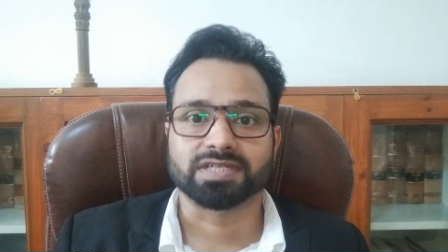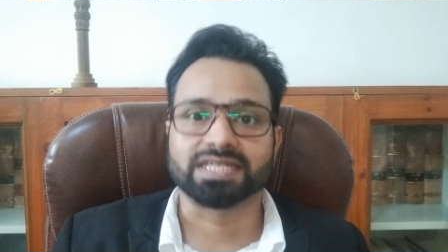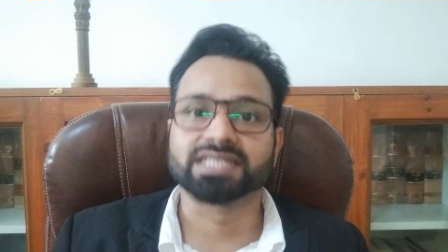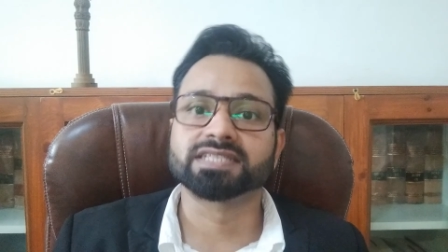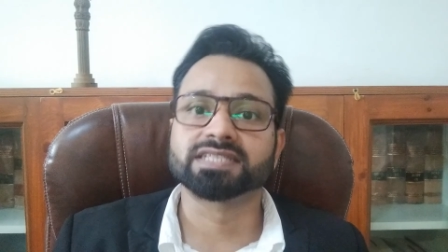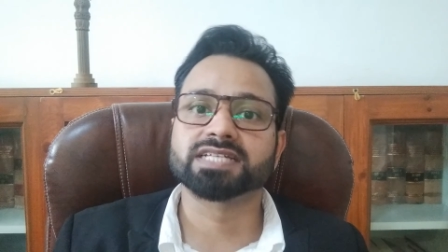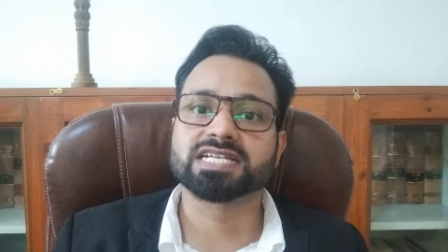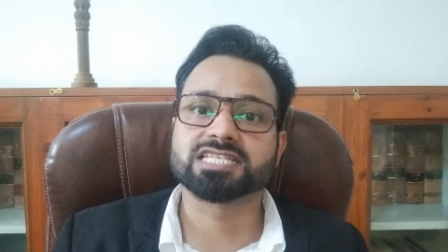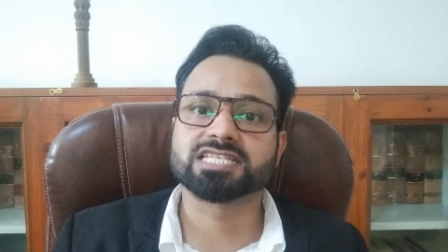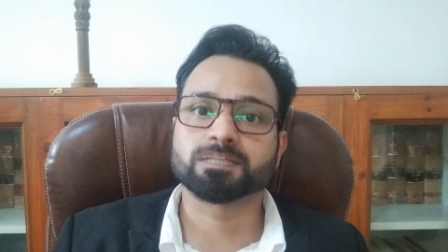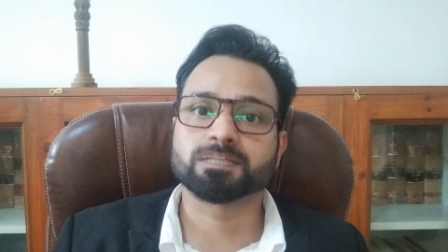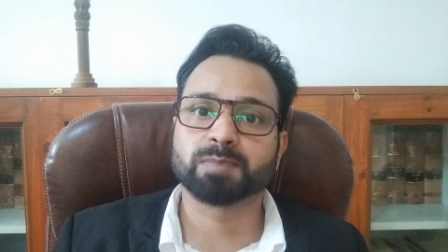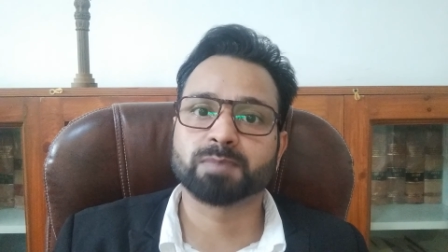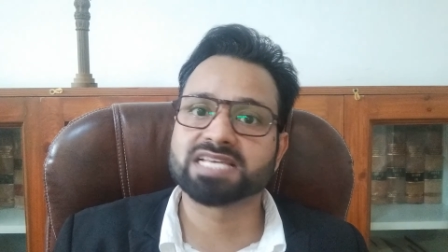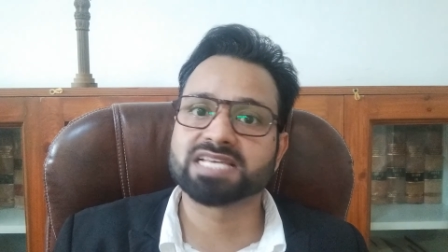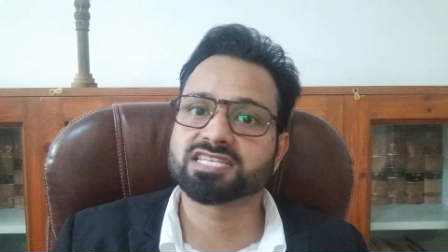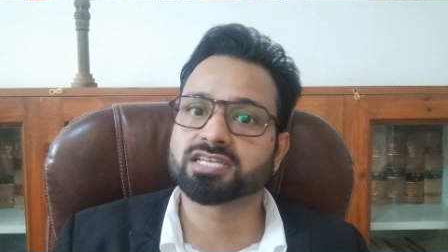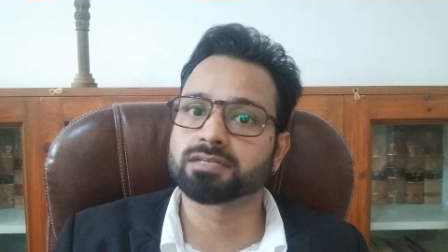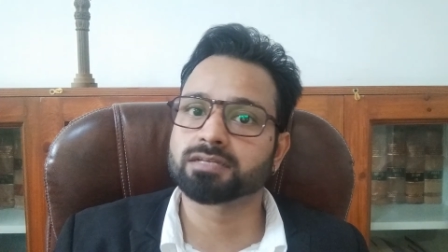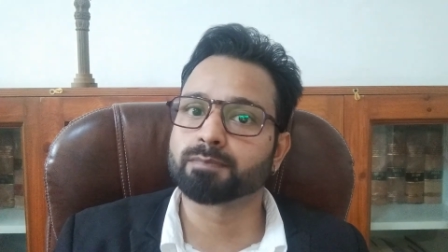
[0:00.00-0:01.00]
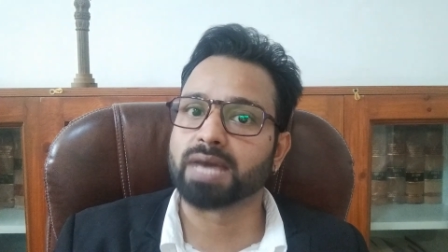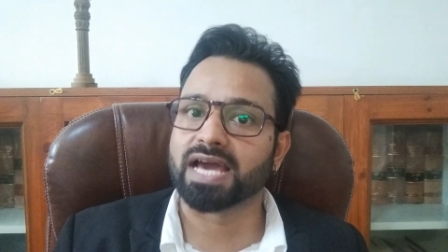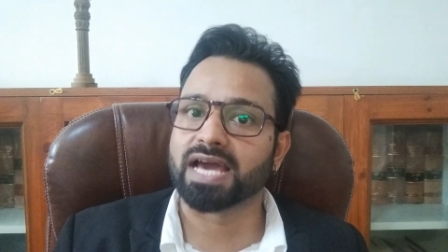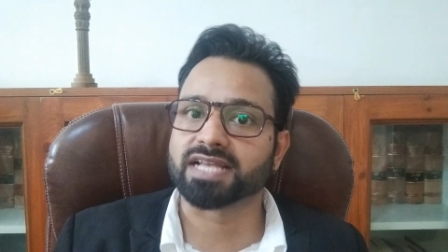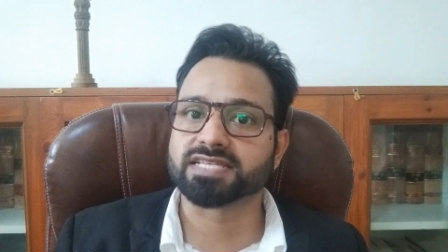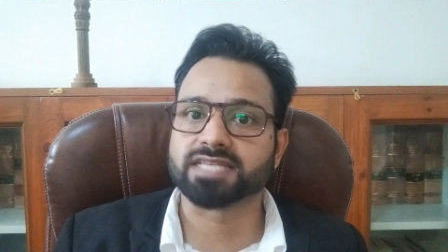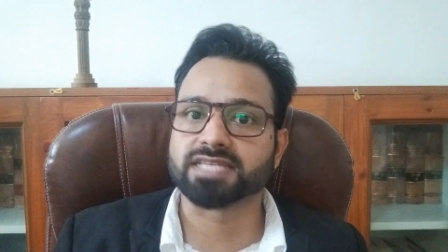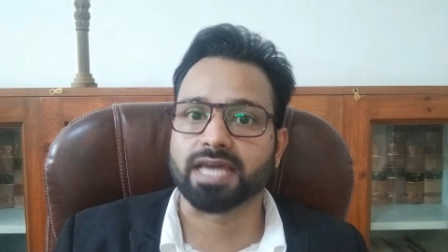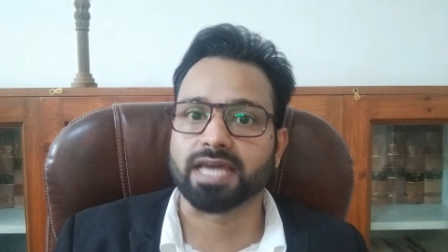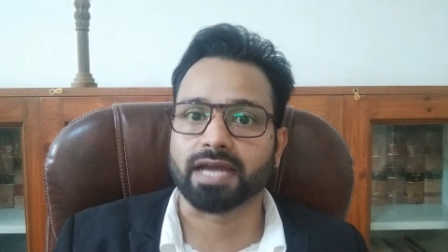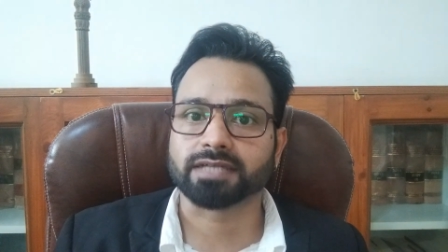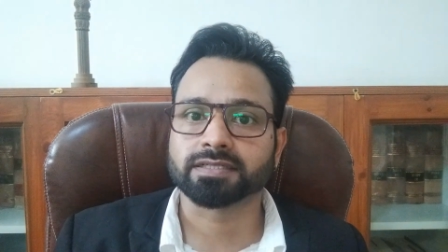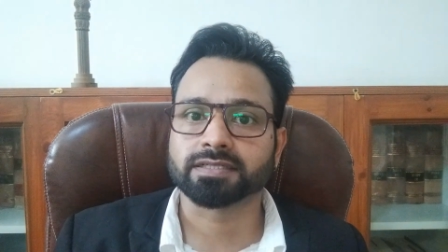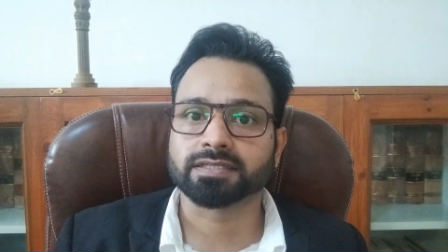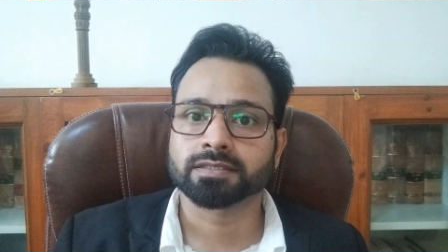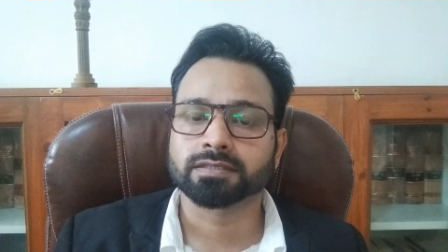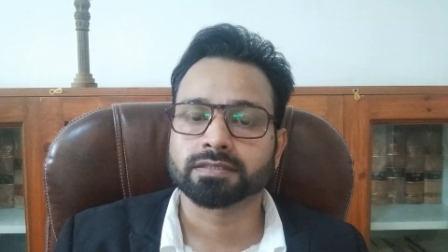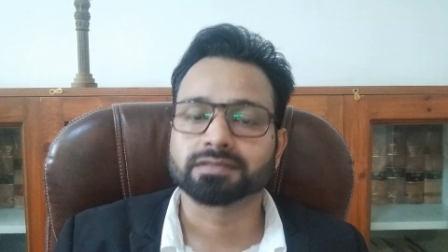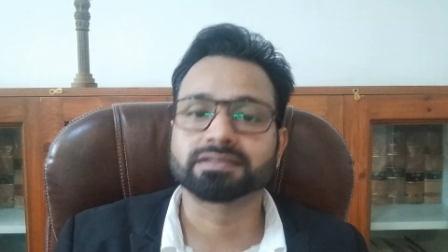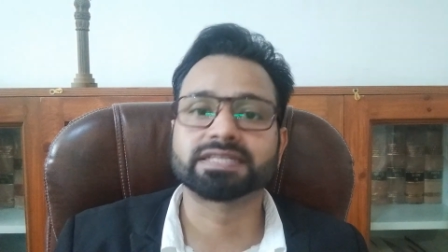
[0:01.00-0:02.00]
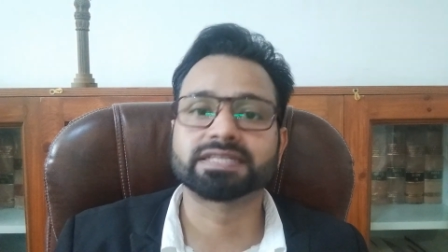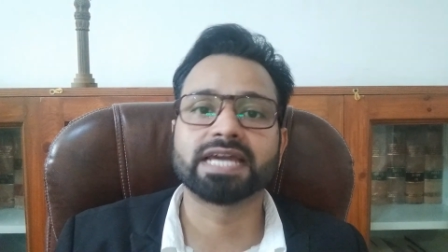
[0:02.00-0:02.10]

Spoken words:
In the Special Marriage Act,